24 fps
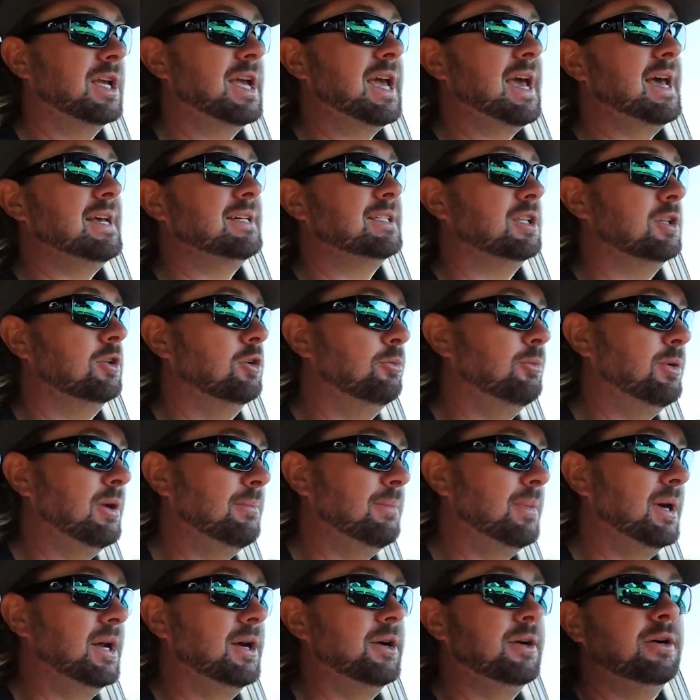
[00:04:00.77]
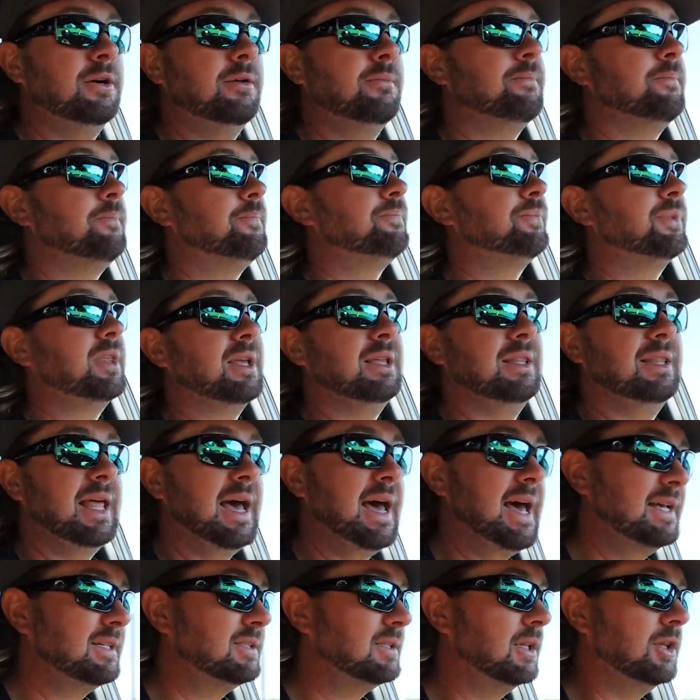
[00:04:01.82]
cast a little bit better,
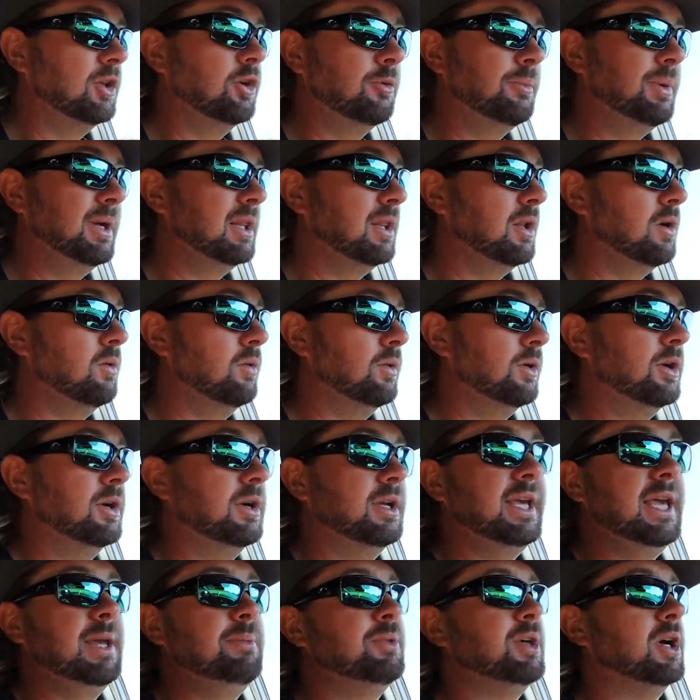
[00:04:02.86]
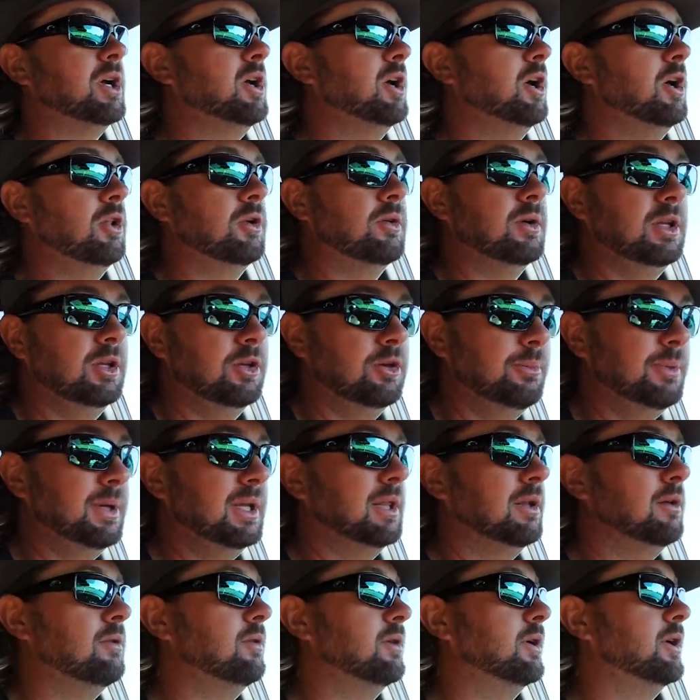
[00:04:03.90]
last a little bit longer, keep the color a little bit
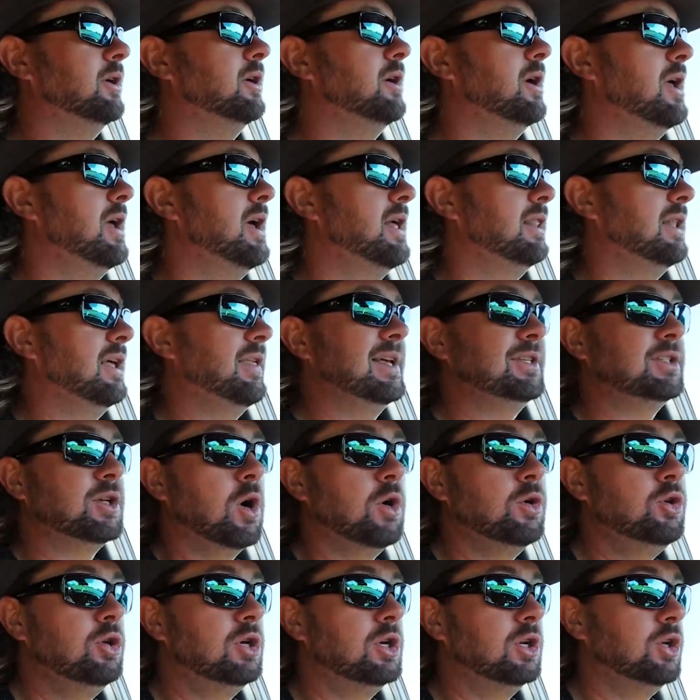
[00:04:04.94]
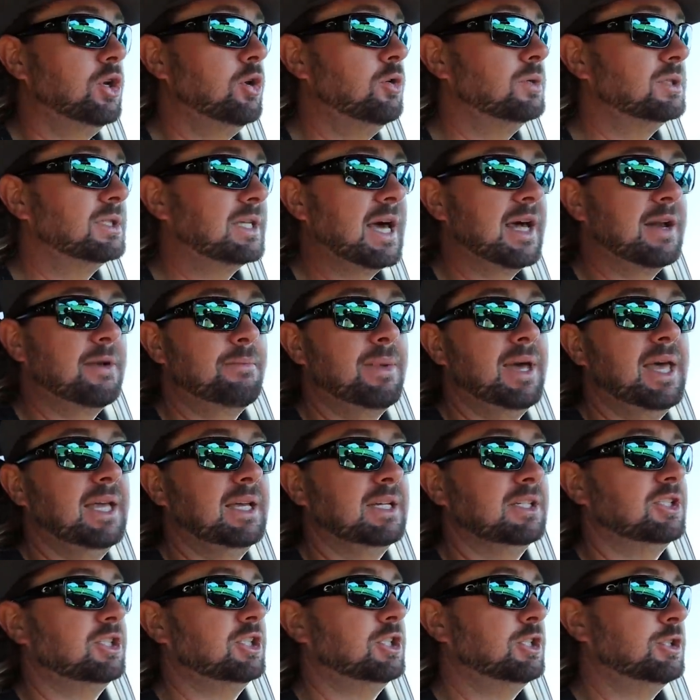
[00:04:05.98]
longer. Like, that's all you can do is kind of
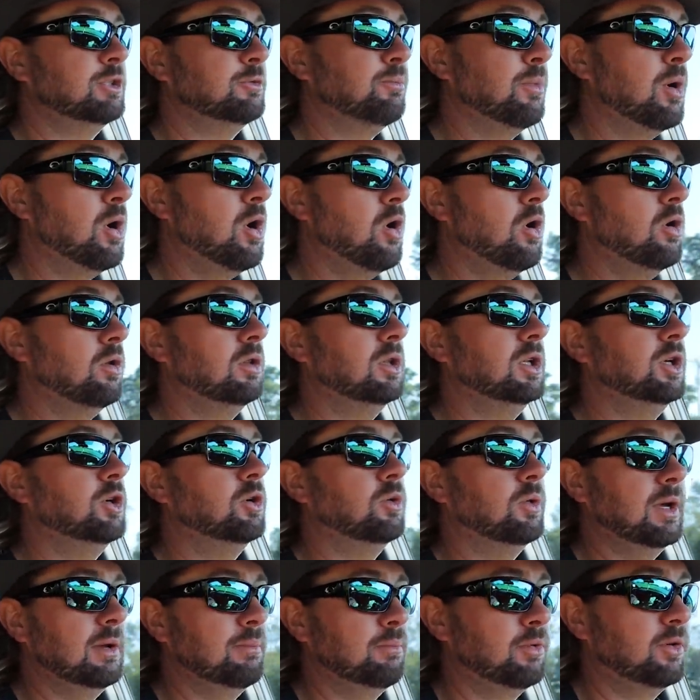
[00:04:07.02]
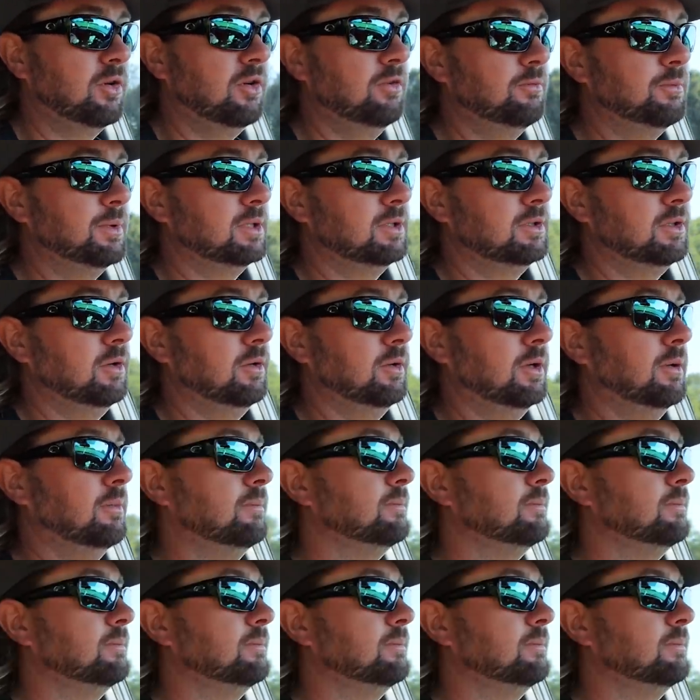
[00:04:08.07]
make small little improvements to it.